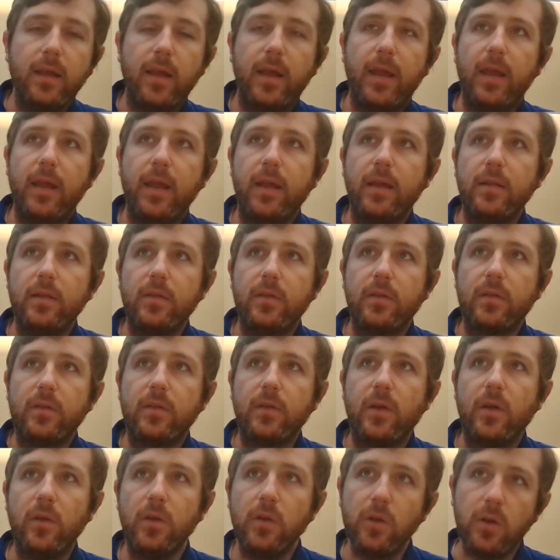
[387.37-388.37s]
And
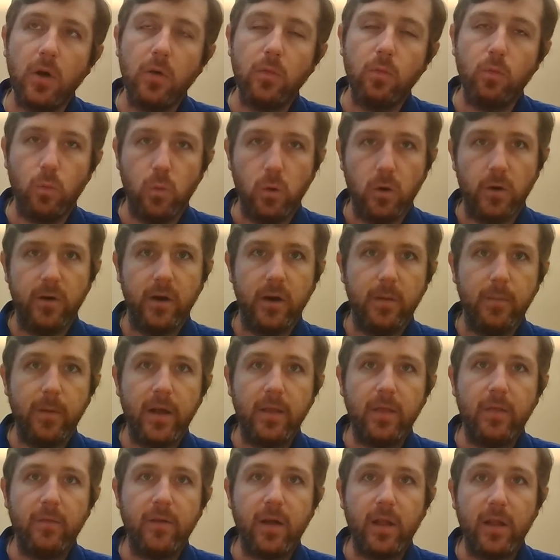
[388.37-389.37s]
so you don't worry
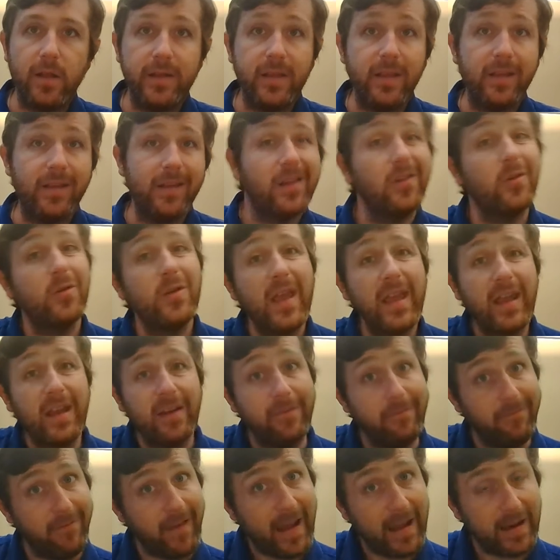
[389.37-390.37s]
about the volatility. You take
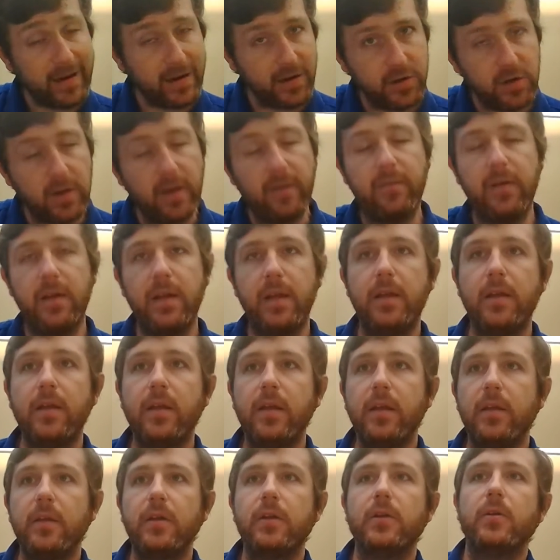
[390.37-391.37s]
advantage of it,
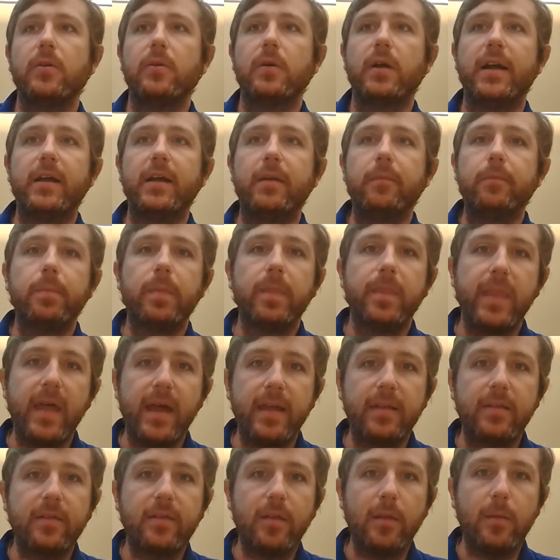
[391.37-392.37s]
right?
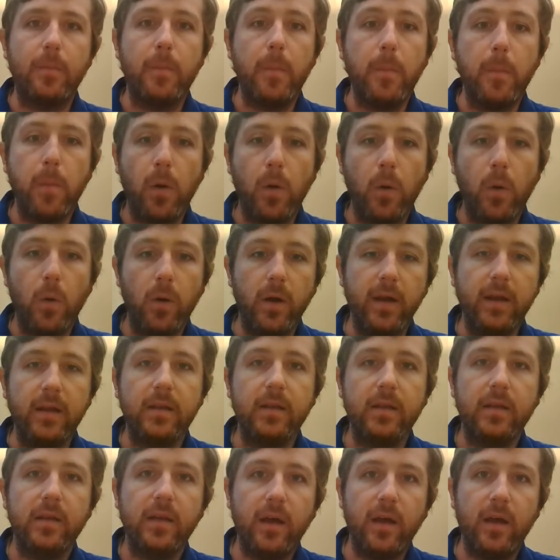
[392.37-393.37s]
That's the
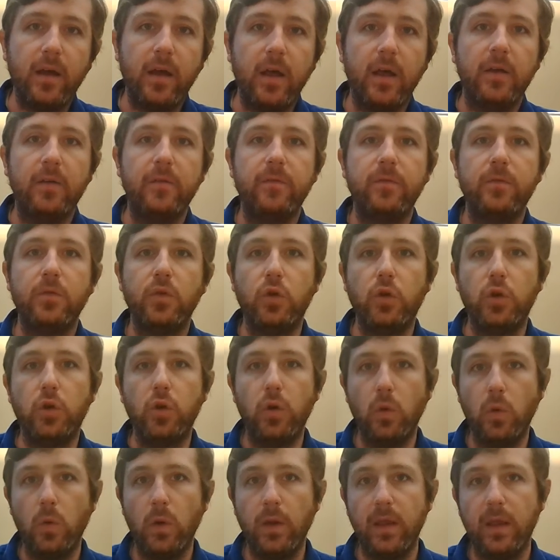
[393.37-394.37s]
point of
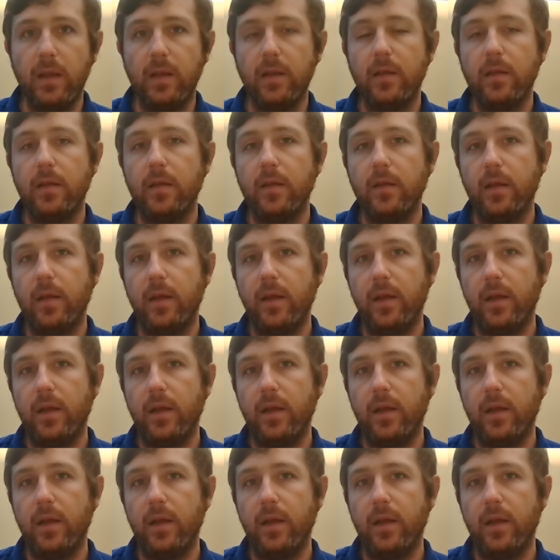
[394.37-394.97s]
doing